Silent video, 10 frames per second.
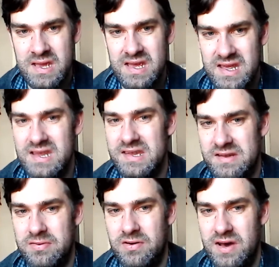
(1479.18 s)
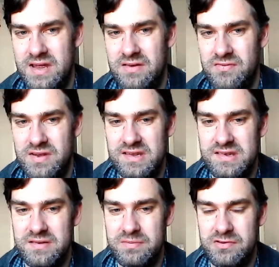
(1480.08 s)
it is quite a
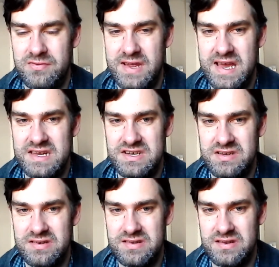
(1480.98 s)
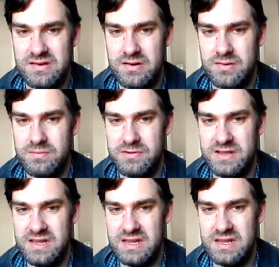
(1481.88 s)
reasonable reaction to not
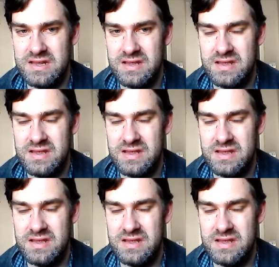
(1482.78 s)
be,